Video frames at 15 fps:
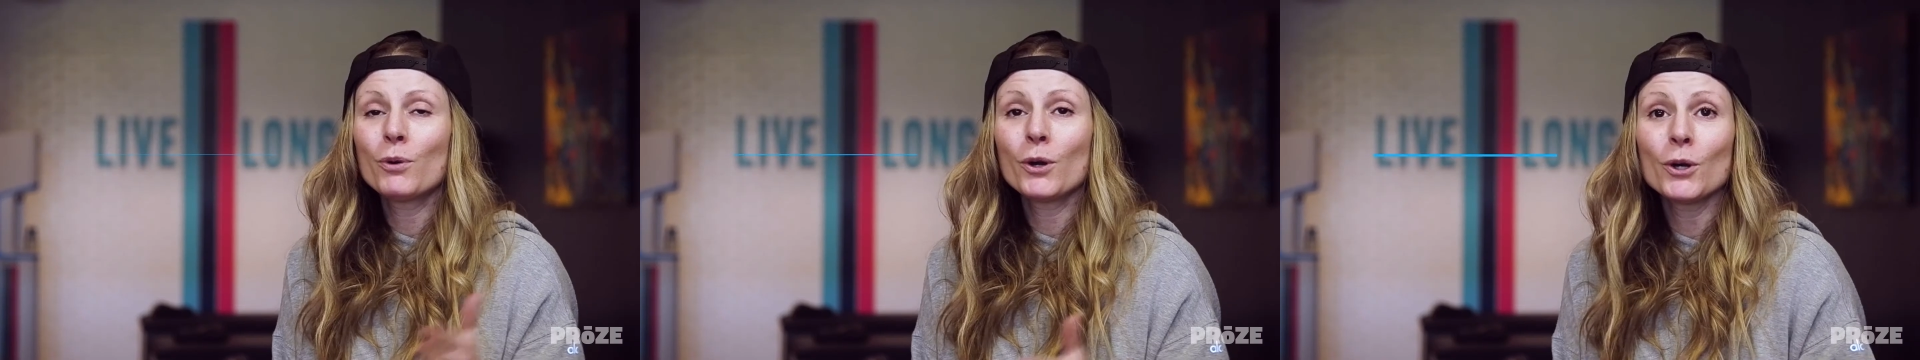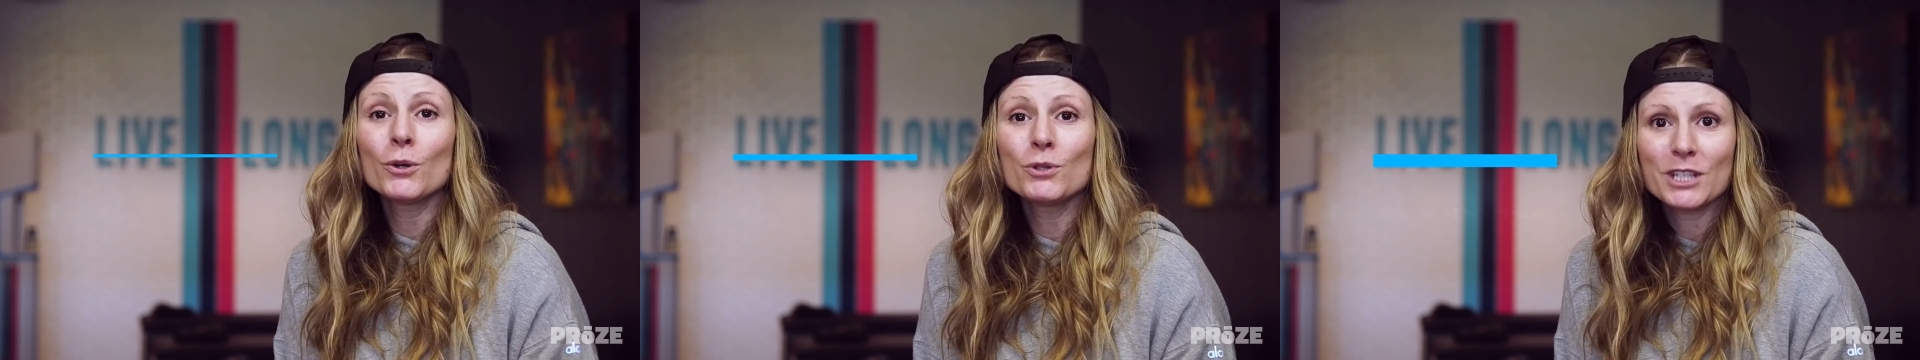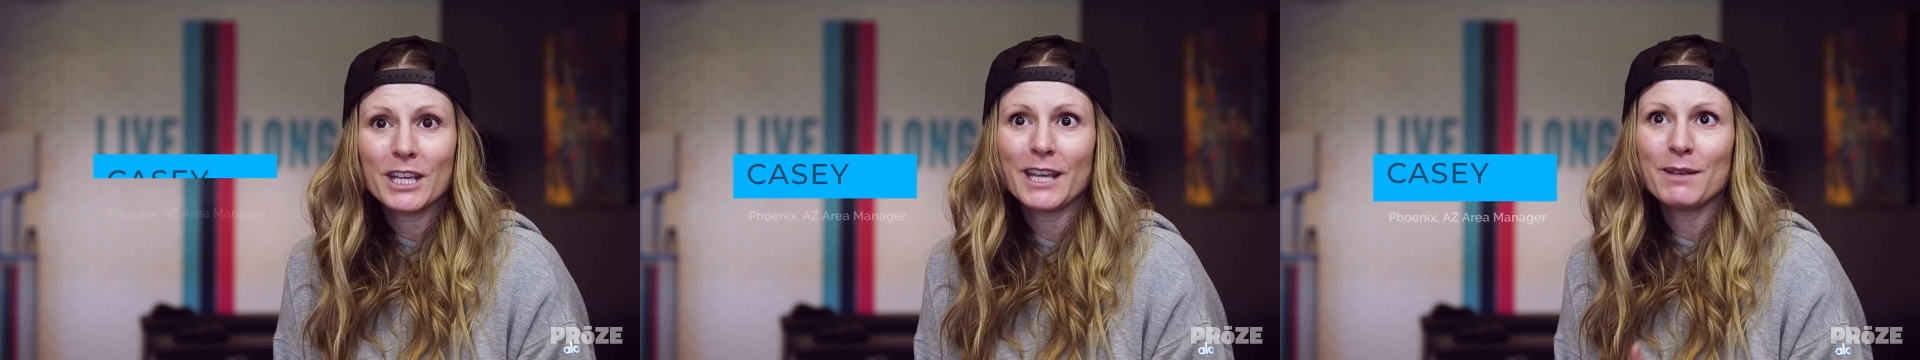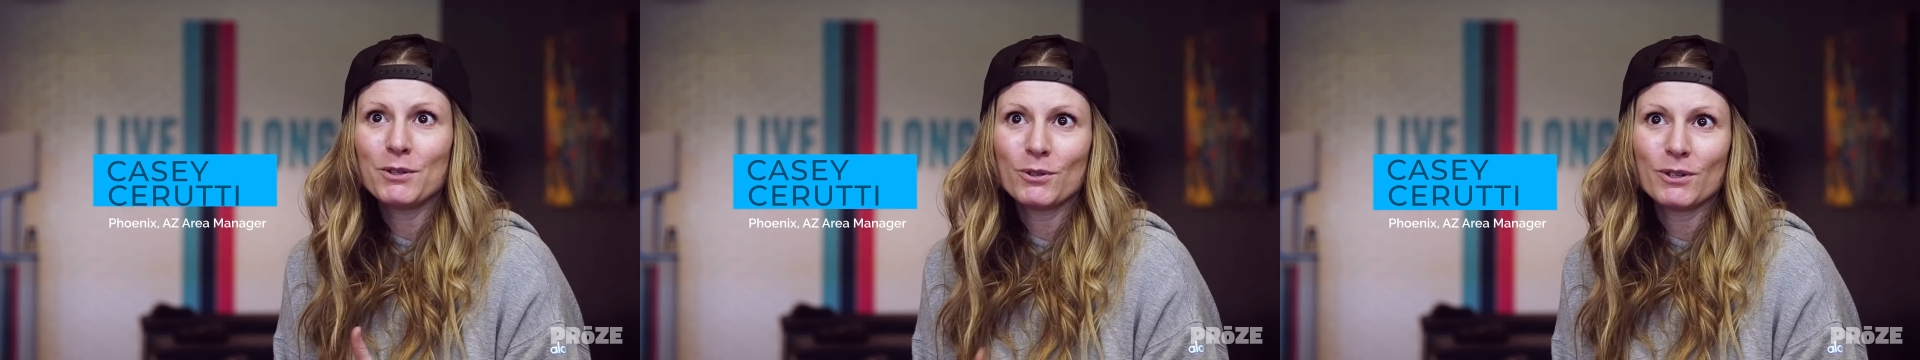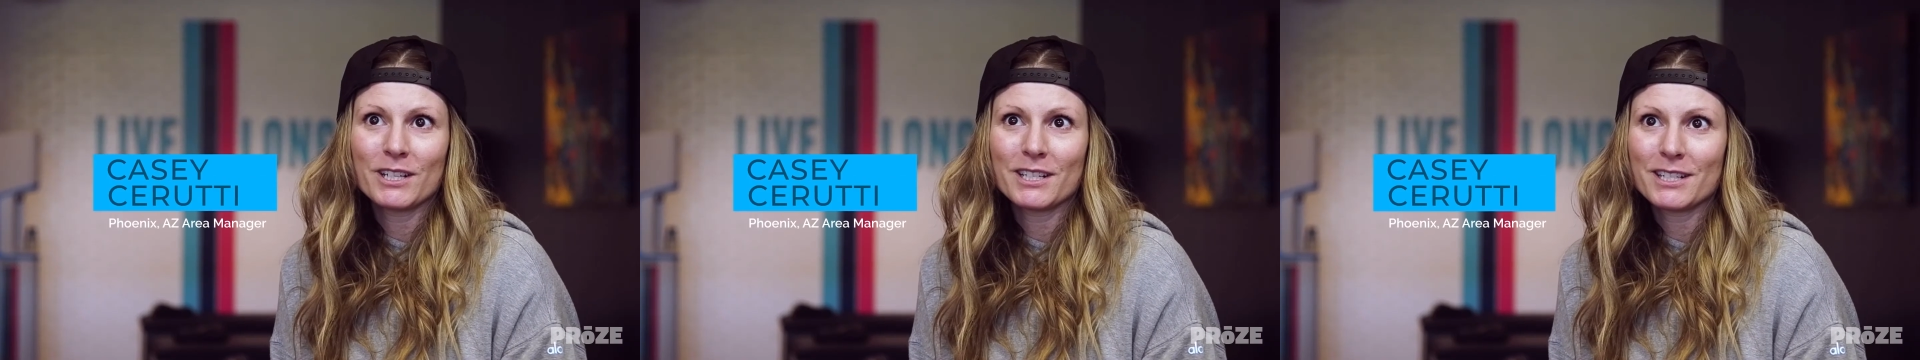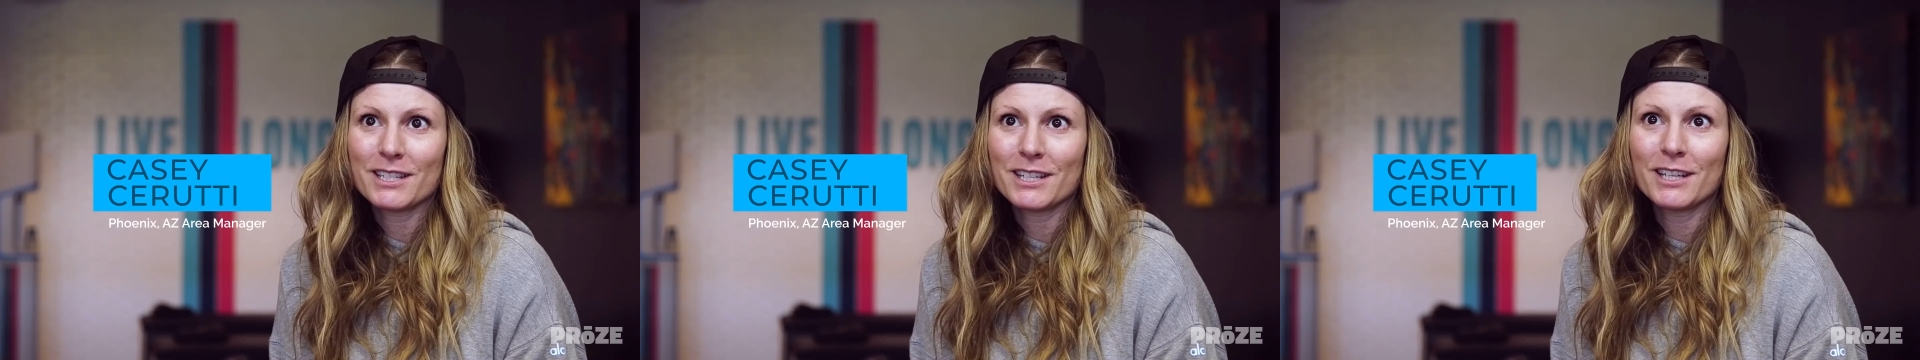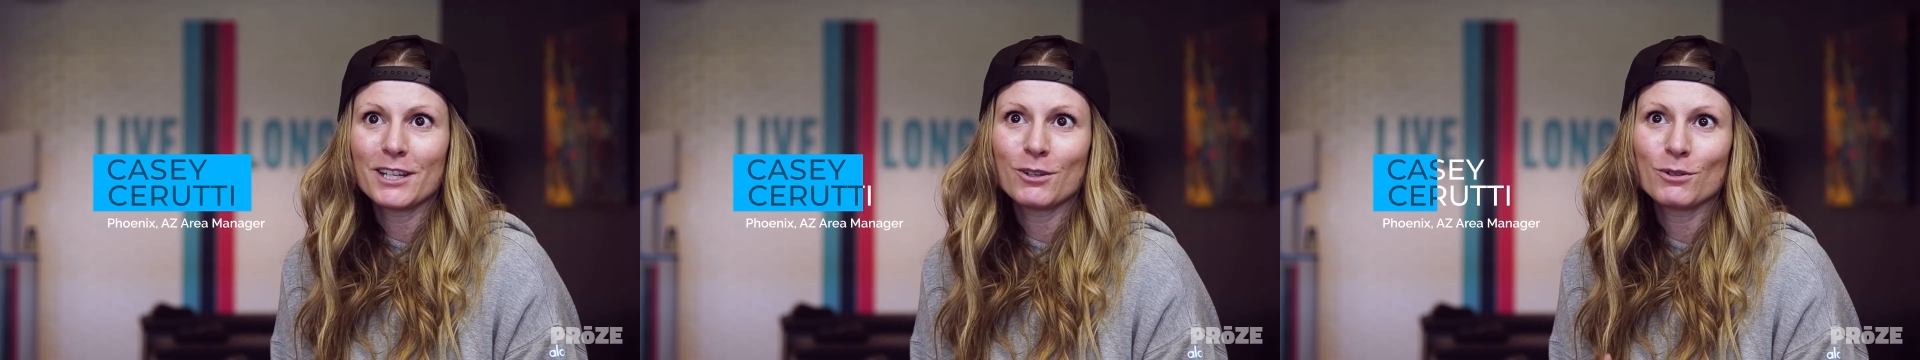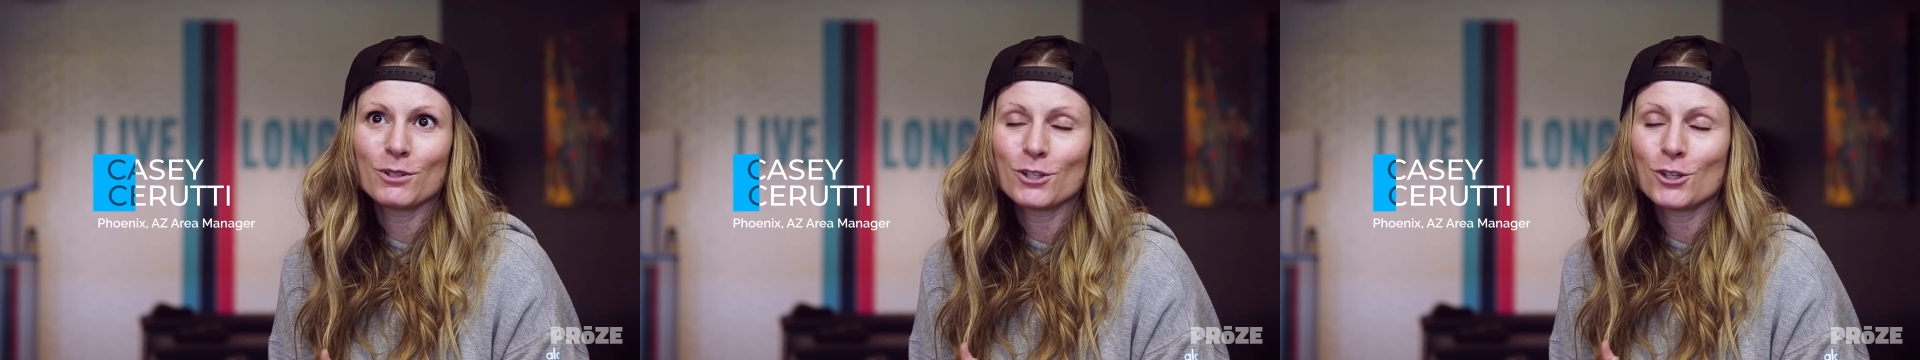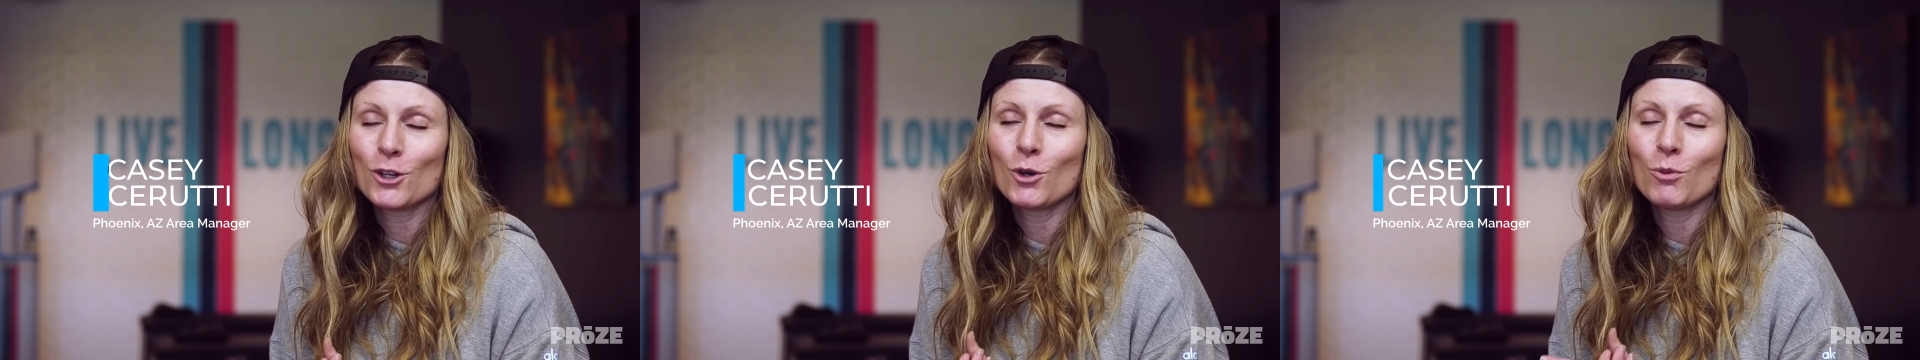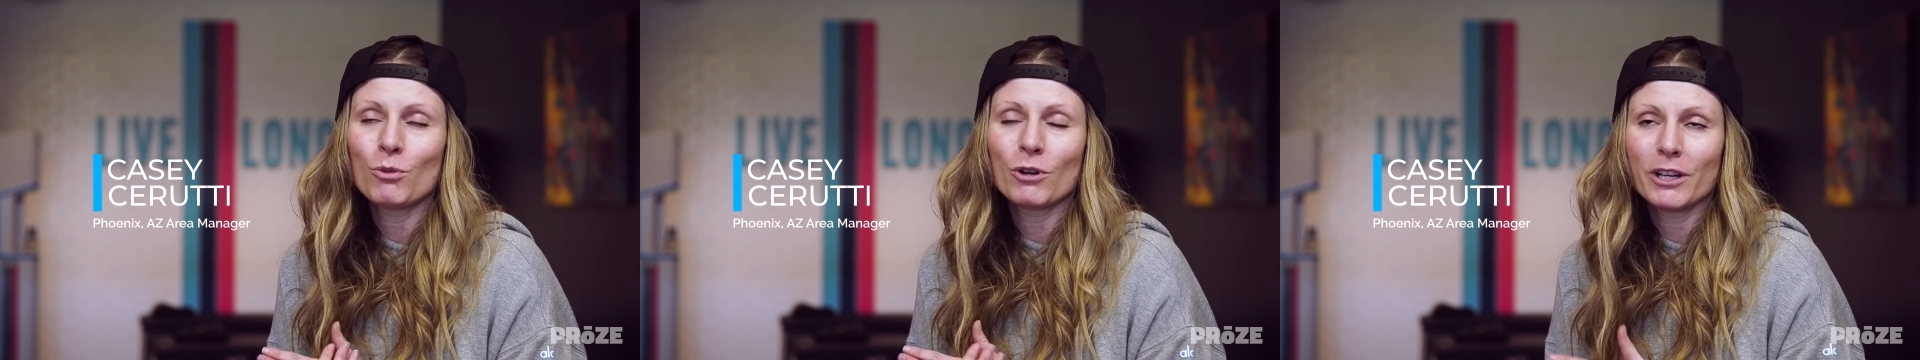PRōZE came to us and it was a
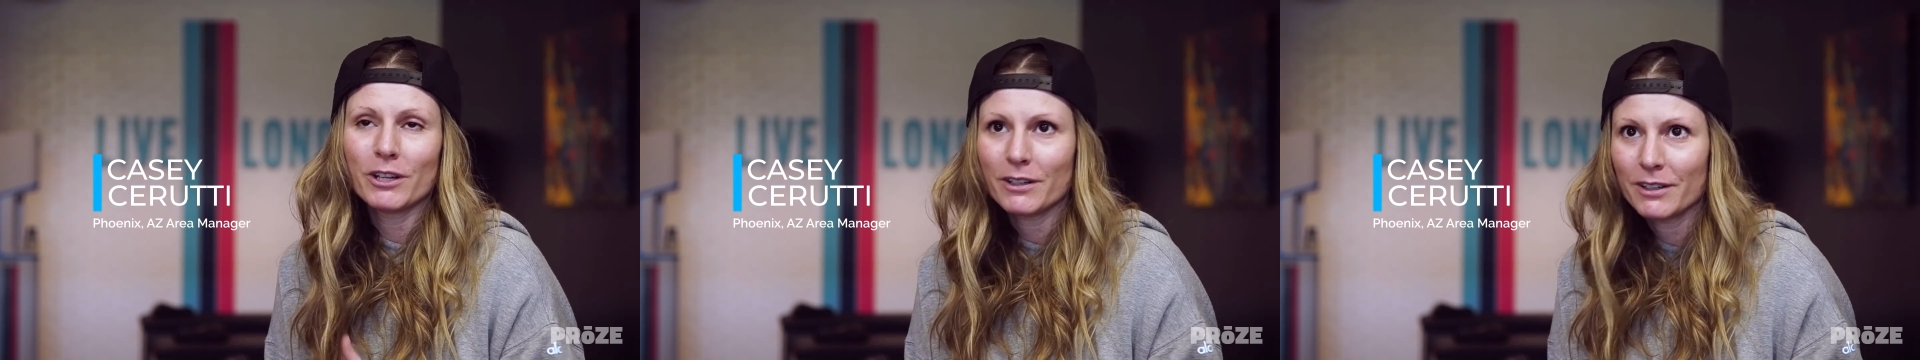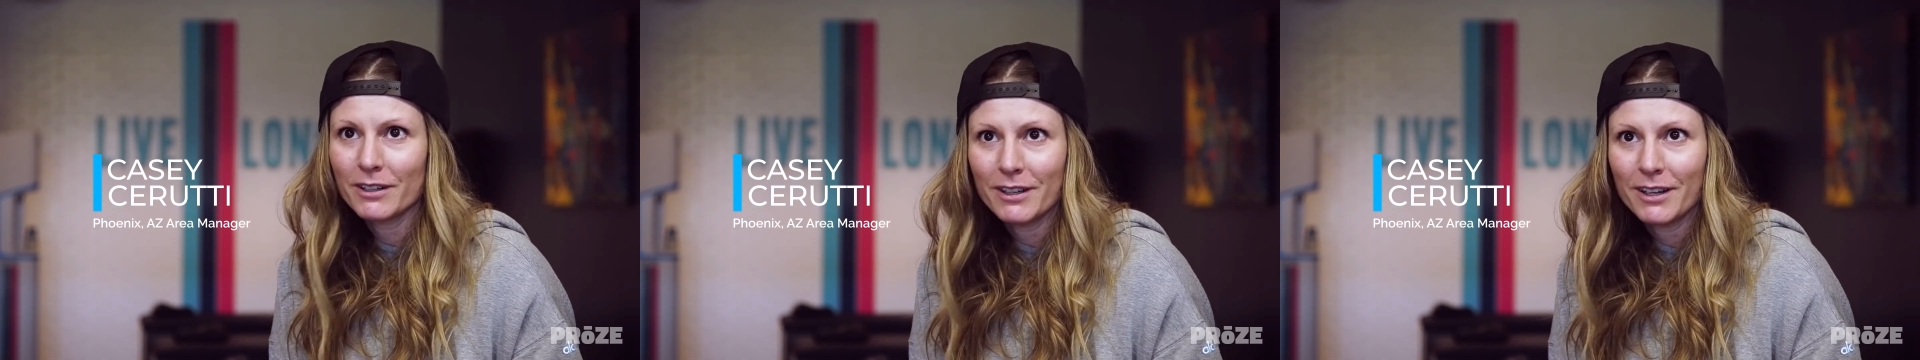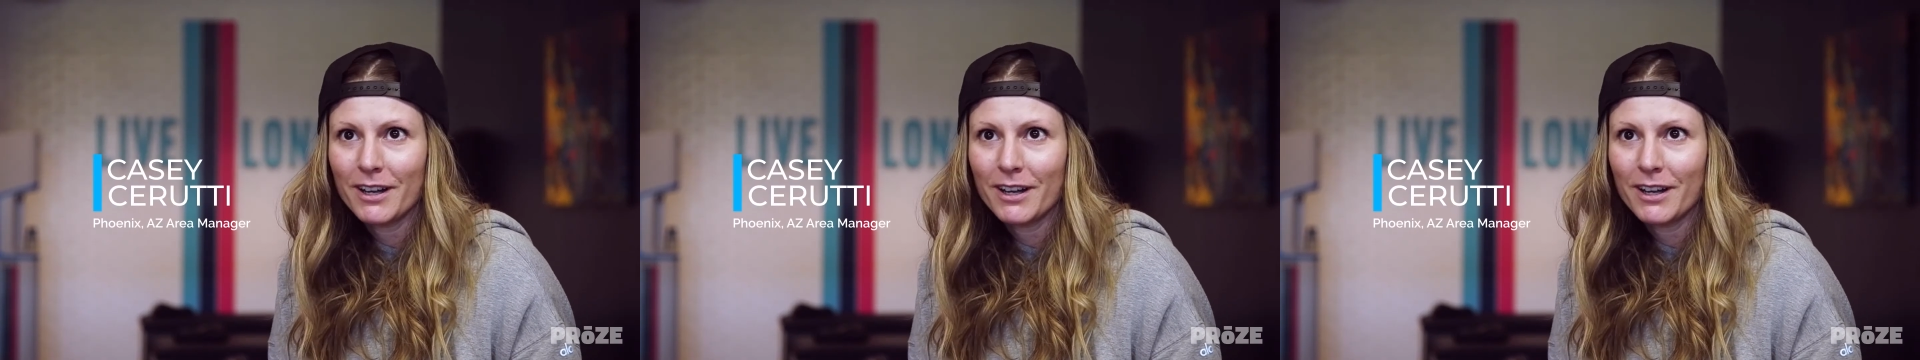no-brainer.